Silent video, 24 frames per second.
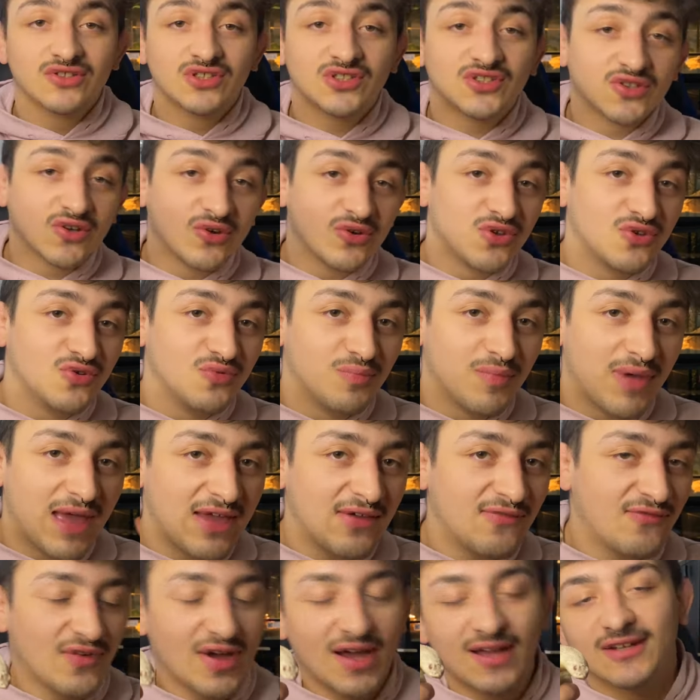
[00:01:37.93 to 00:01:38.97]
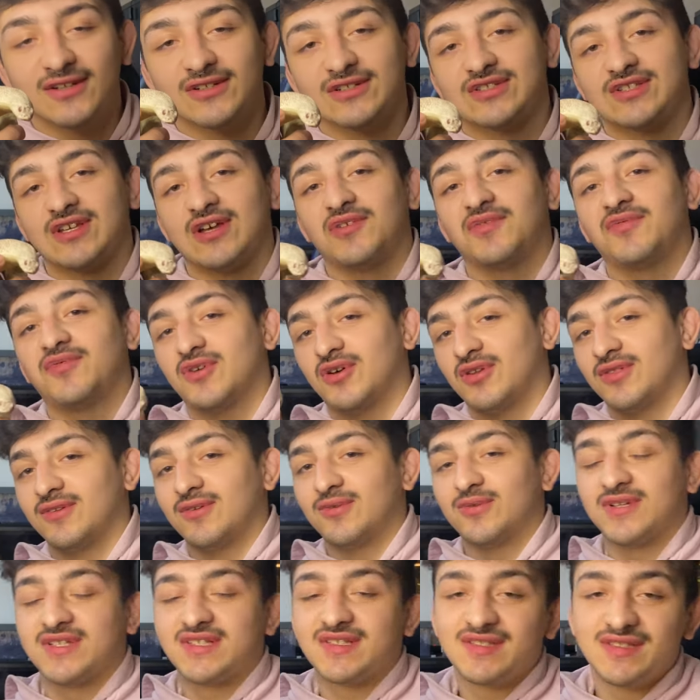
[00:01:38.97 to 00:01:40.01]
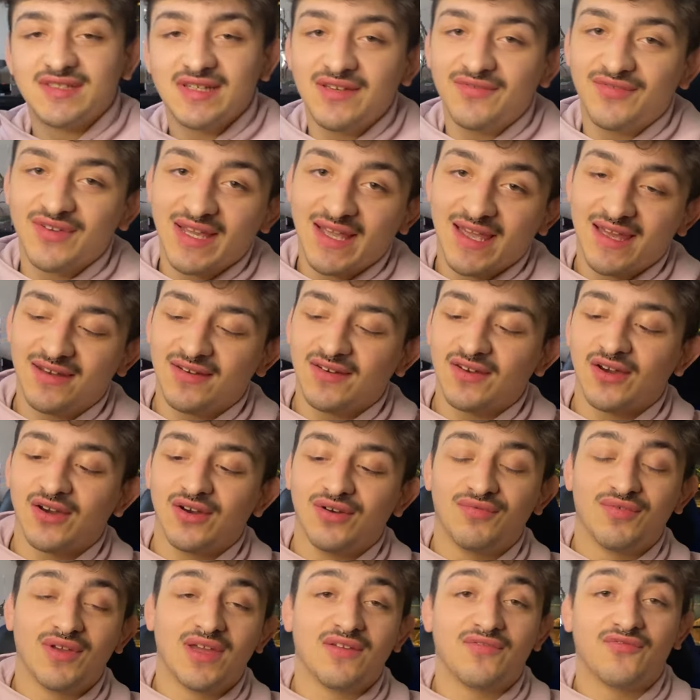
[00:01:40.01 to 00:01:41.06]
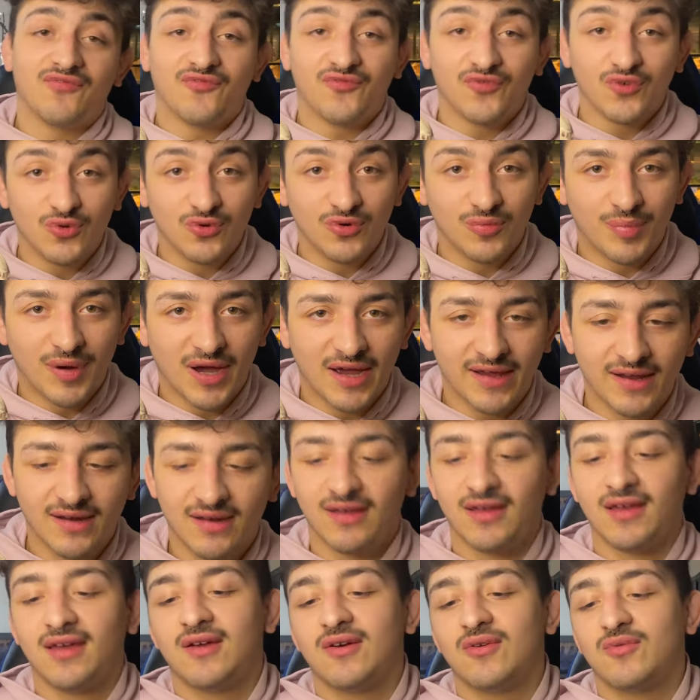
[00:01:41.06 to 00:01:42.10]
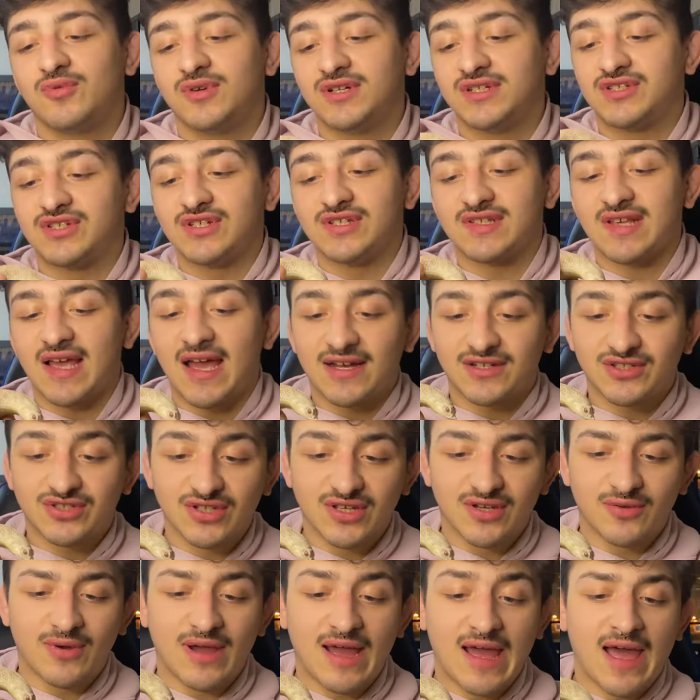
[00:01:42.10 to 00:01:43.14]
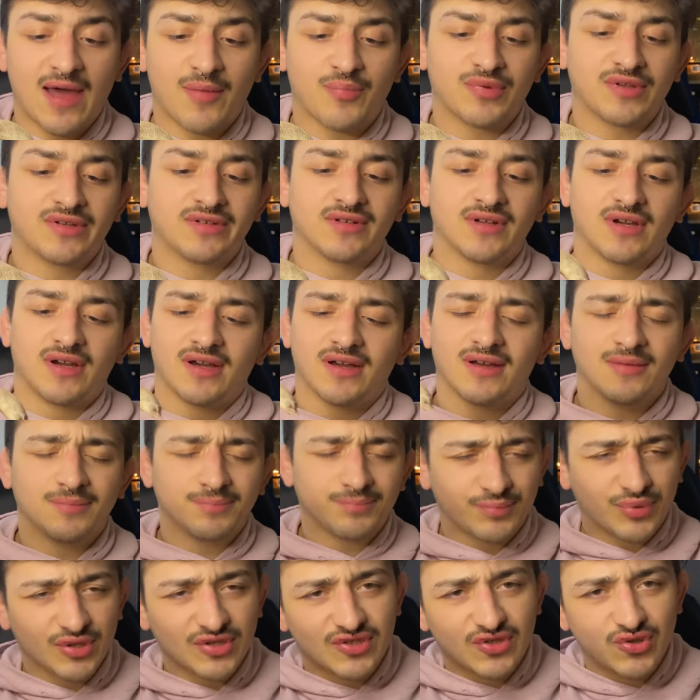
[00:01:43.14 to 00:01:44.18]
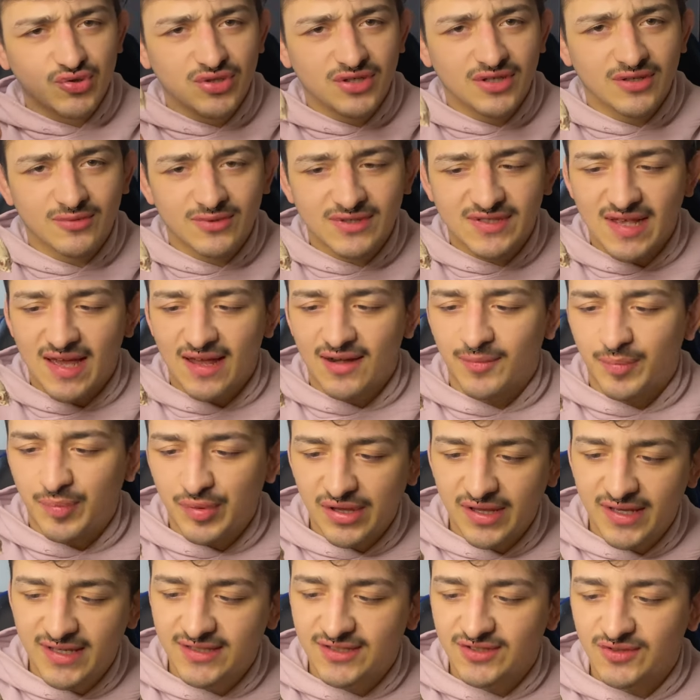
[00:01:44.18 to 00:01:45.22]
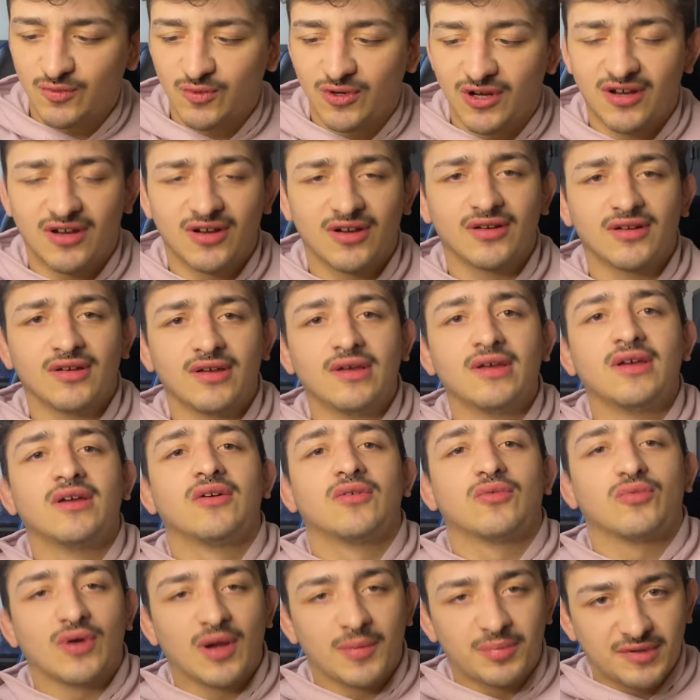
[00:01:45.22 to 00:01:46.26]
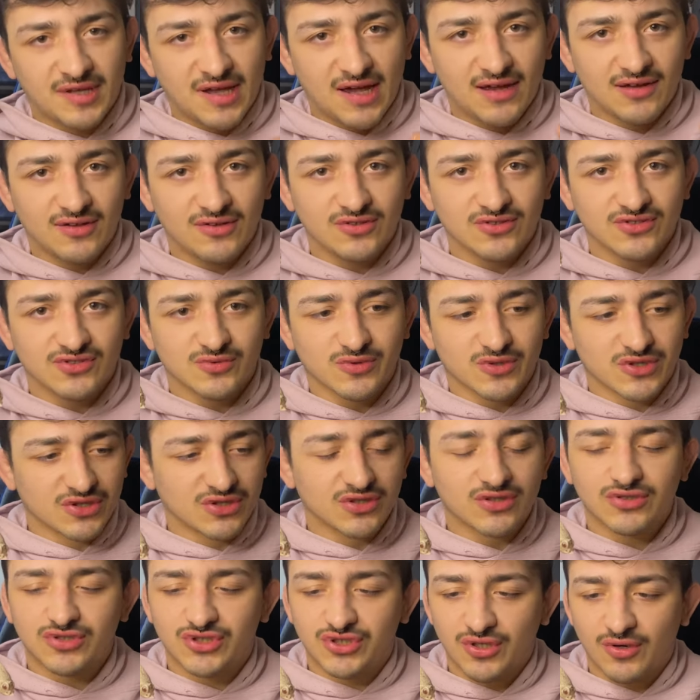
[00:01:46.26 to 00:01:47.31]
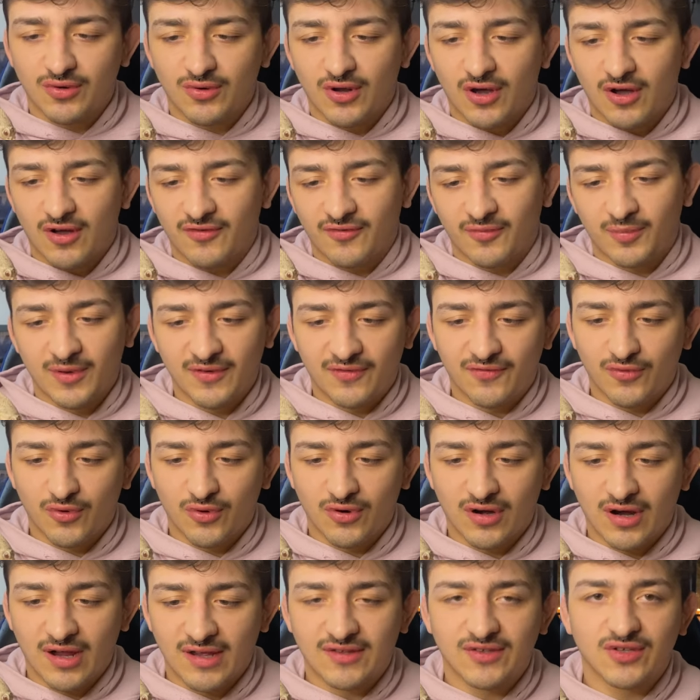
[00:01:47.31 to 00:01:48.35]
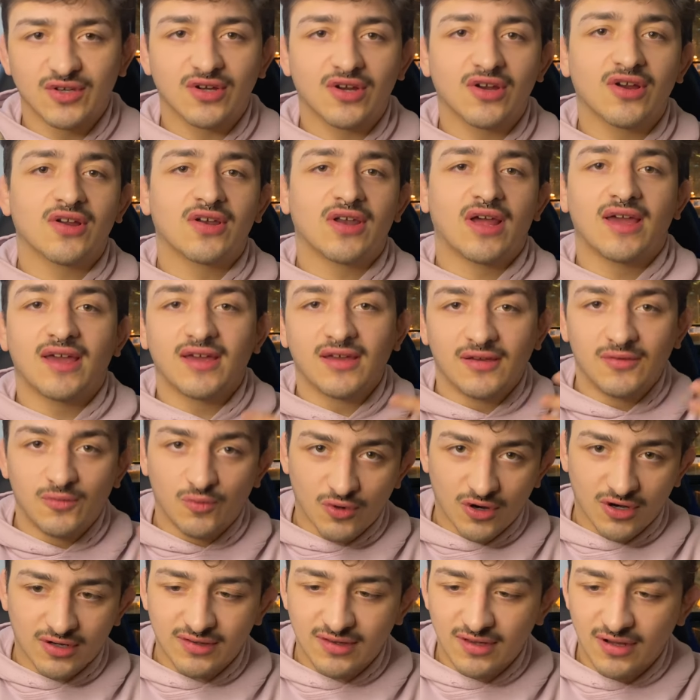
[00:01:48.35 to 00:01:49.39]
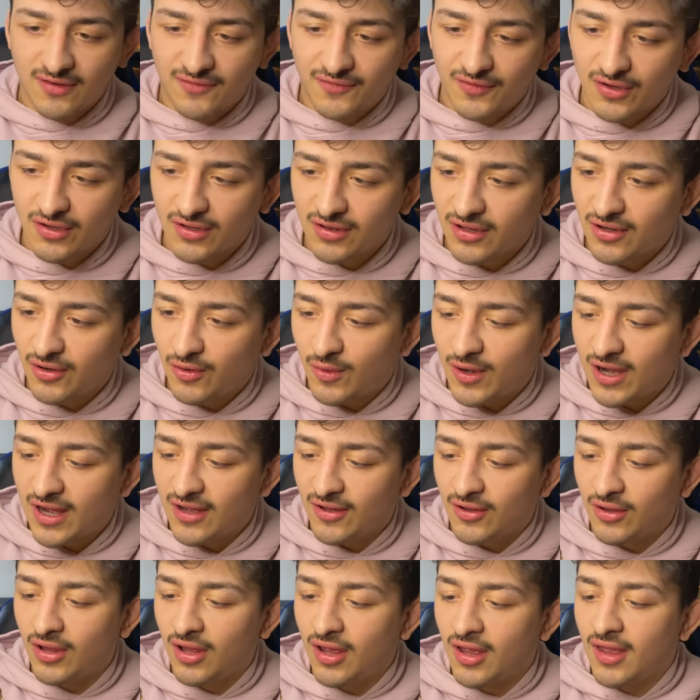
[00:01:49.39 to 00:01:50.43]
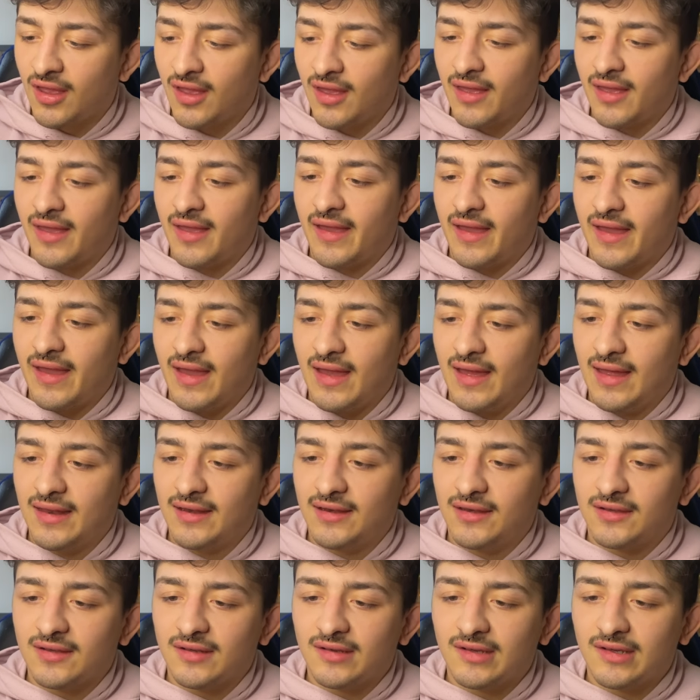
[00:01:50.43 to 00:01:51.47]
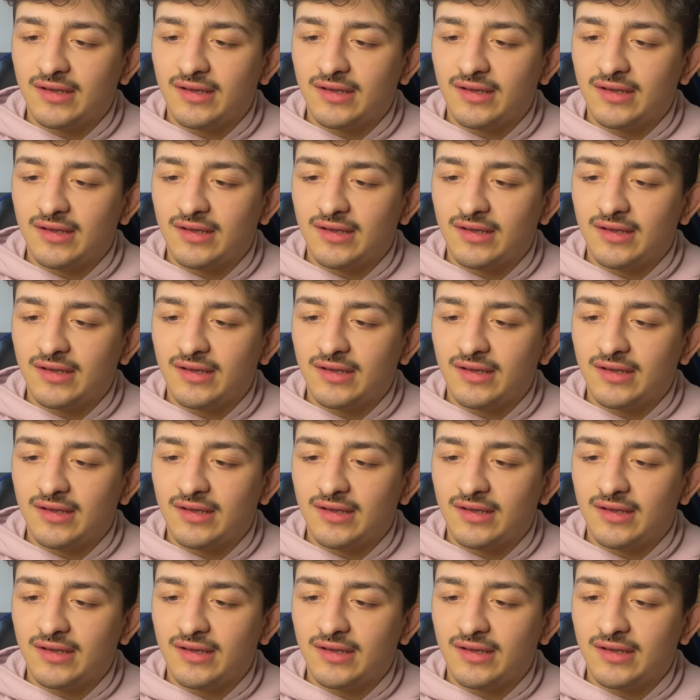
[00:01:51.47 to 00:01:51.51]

So you may find yourself on the receiving end of a food bite, which is actually what happened. Uh, Petunia was at a place where reptiles were shown off before I took her, and I worked there for a little while, and